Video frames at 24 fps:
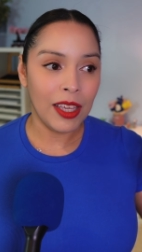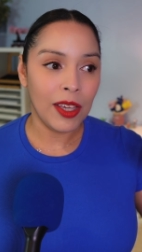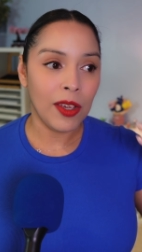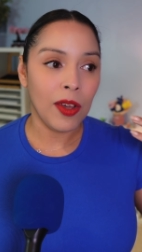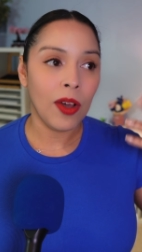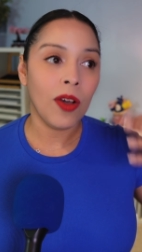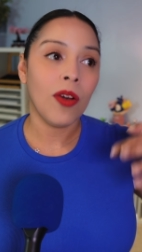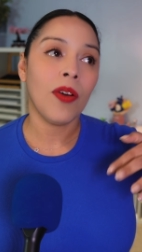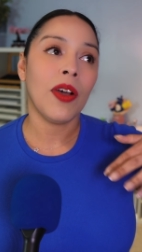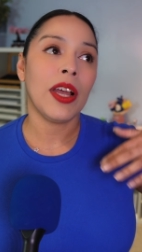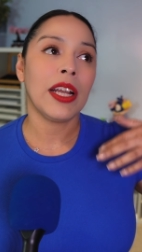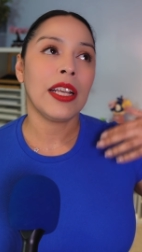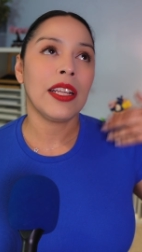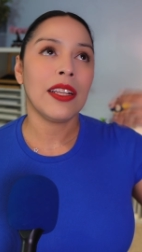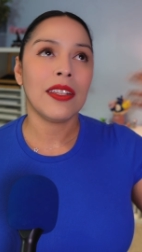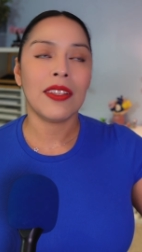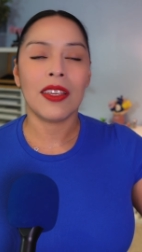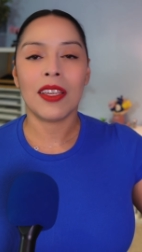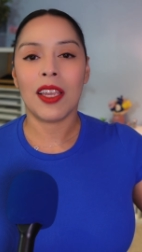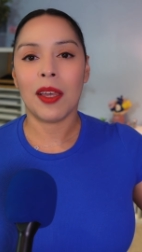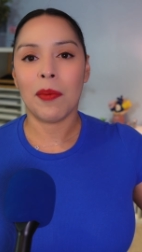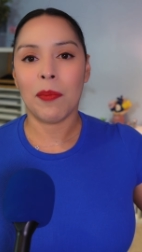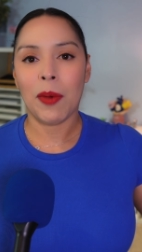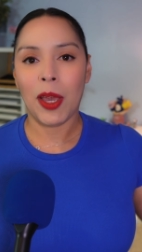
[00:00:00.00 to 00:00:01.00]
oh, I need to
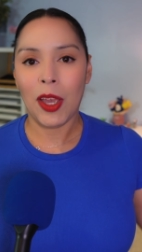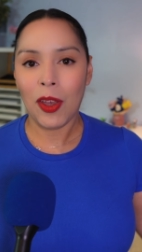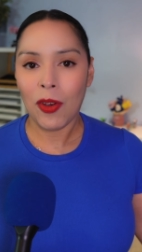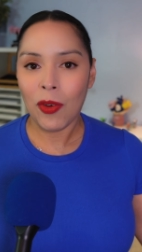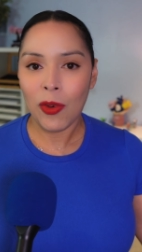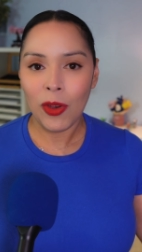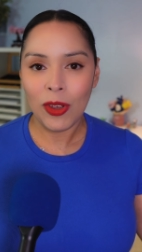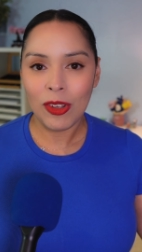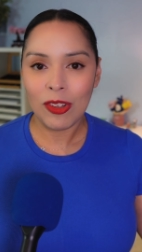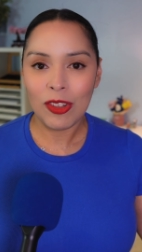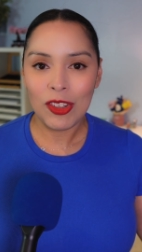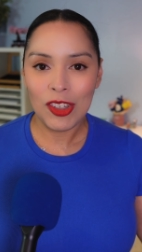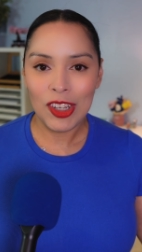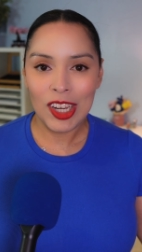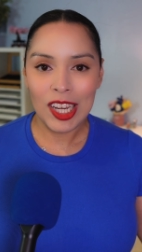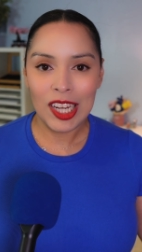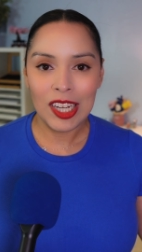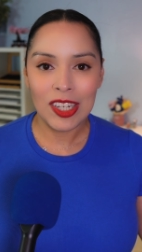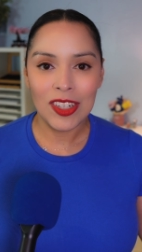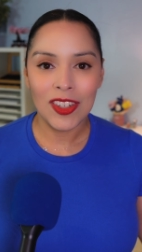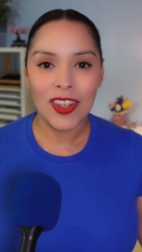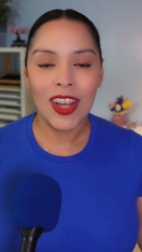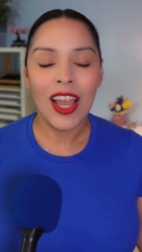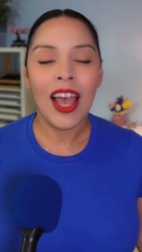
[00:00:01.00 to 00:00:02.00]
get my oil
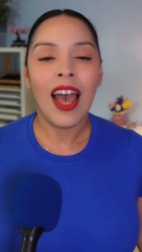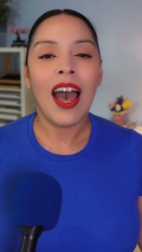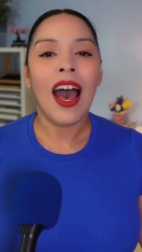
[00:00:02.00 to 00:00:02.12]
change,